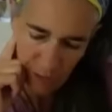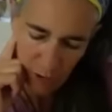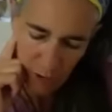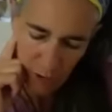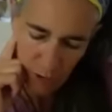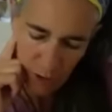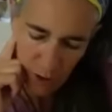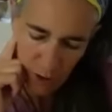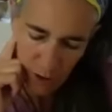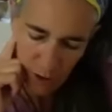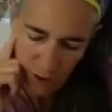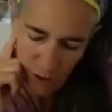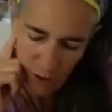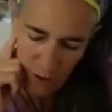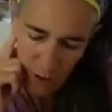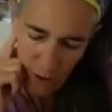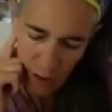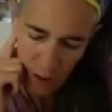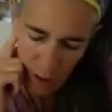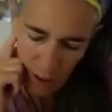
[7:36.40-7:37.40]
You talk
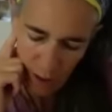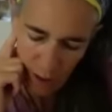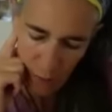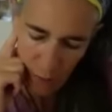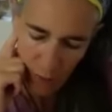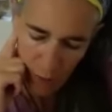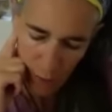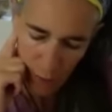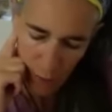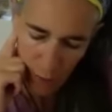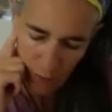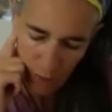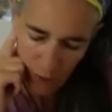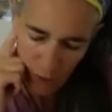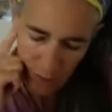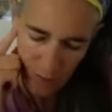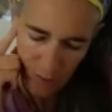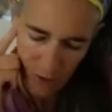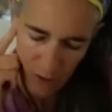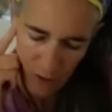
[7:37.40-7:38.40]
a lot about
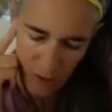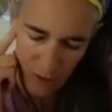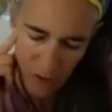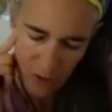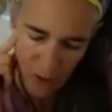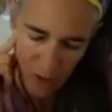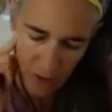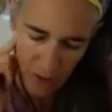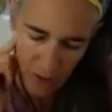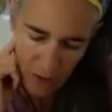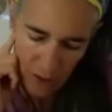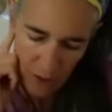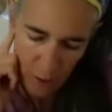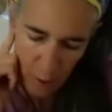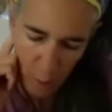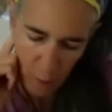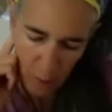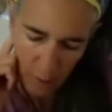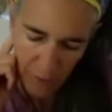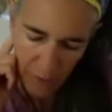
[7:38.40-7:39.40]
prayer, and you started
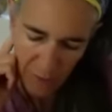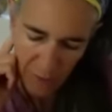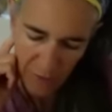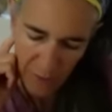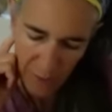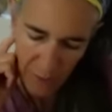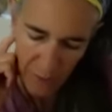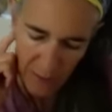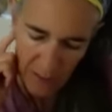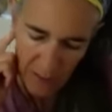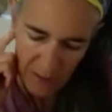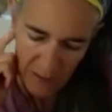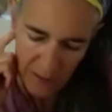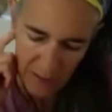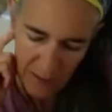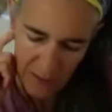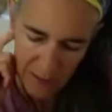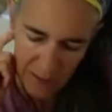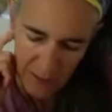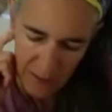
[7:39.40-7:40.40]
out with the
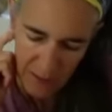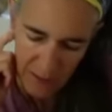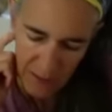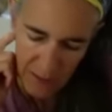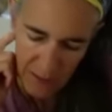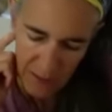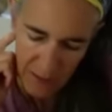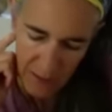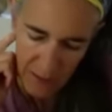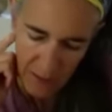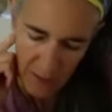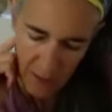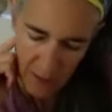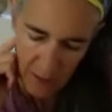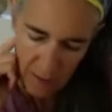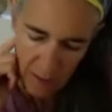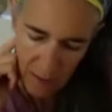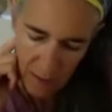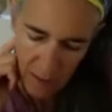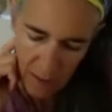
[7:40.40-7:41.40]
mind needs
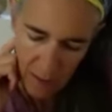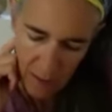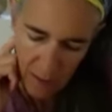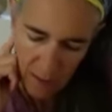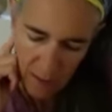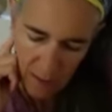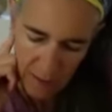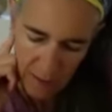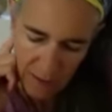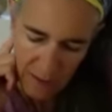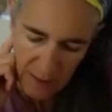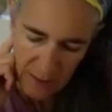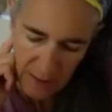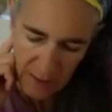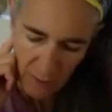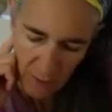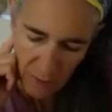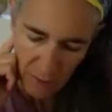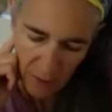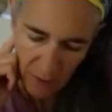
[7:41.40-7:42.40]
the
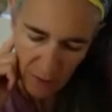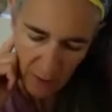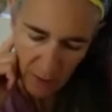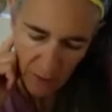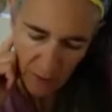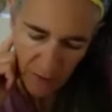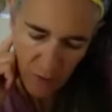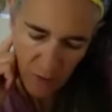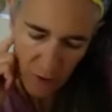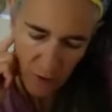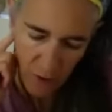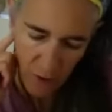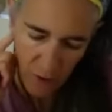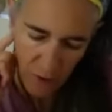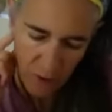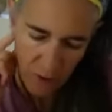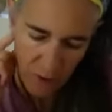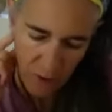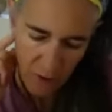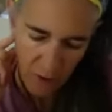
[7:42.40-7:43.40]
discipline of
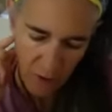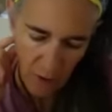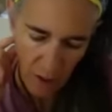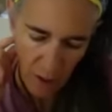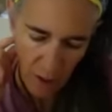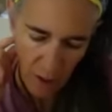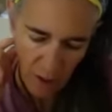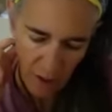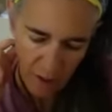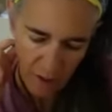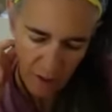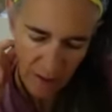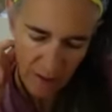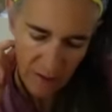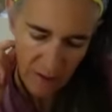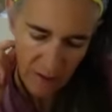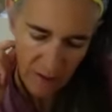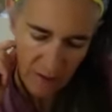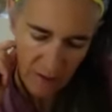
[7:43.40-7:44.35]
turning to God.